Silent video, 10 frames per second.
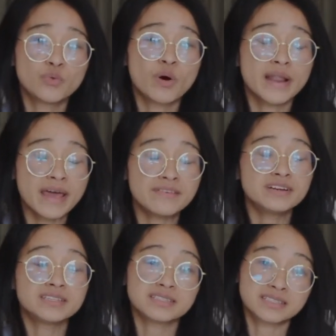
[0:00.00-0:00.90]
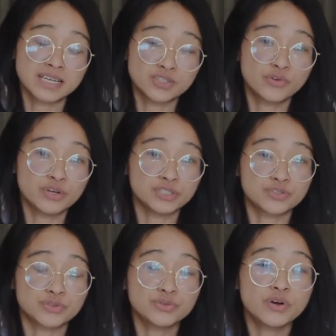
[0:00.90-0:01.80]
whatever it is that you're going
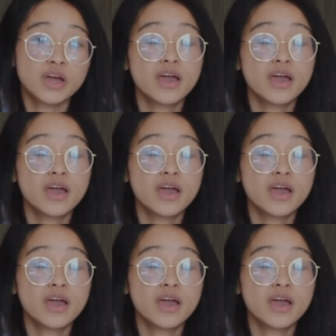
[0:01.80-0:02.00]
through